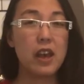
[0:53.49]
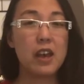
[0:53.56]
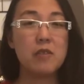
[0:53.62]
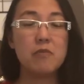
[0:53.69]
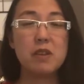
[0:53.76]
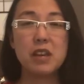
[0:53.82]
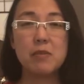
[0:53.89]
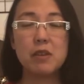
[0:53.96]

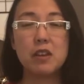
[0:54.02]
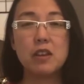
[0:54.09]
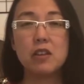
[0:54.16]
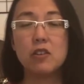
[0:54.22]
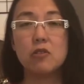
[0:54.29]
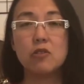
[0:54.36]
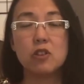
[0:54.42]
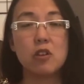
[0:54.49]
And maybe
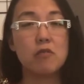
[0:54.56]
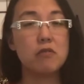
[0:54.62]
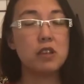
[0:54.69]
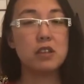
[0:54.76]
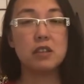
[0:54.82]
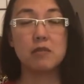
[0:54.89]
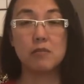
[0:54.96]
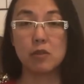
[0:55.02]
you don't
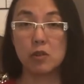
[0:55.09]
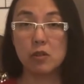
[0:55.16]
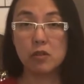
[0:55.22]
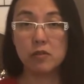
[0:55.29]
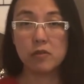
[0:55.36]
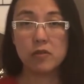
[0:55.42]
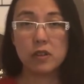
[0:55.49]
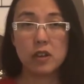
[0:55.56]
need to
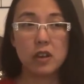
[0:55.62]
move.